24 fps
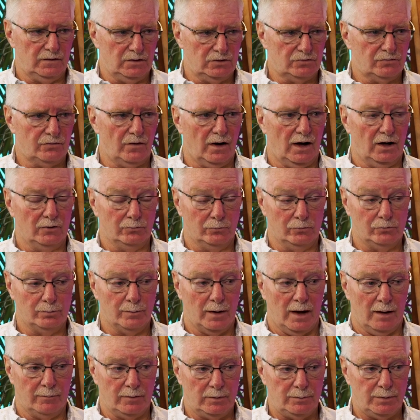these fires was
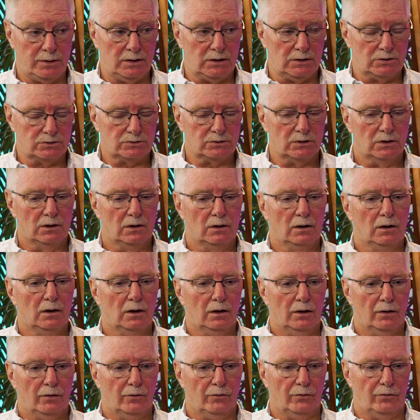Miami Beach,
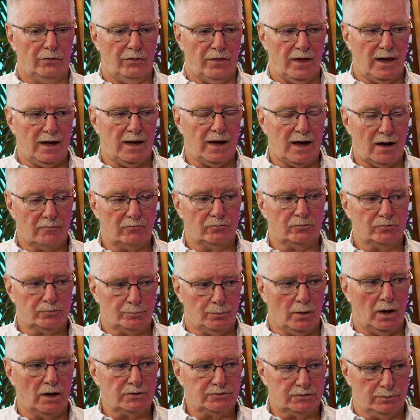they have a
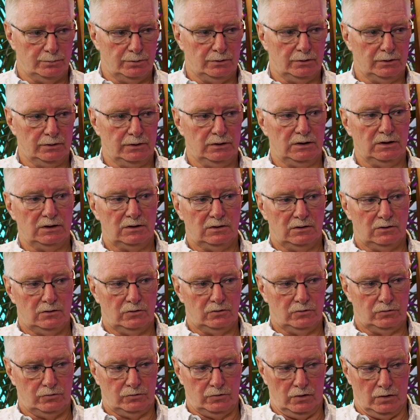responsibility
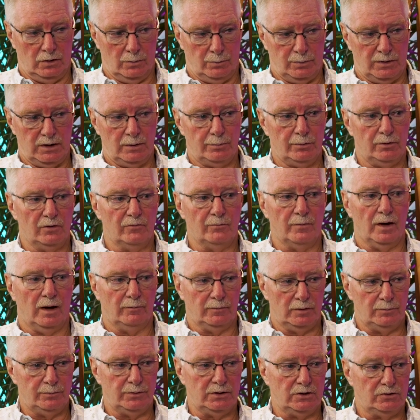to the people of
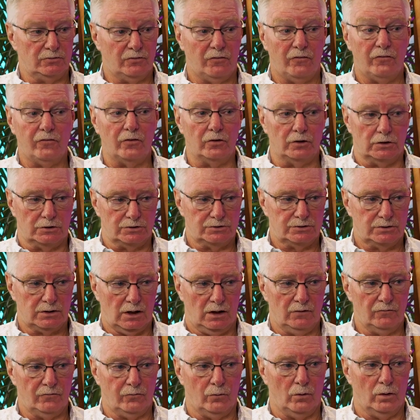Miami Beach first
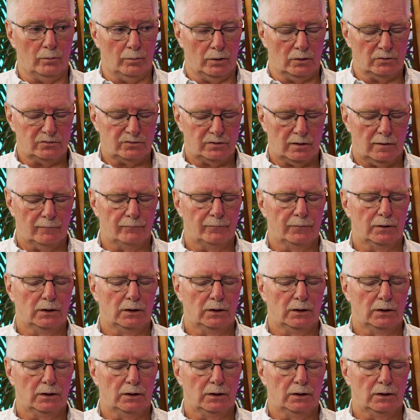and foremost.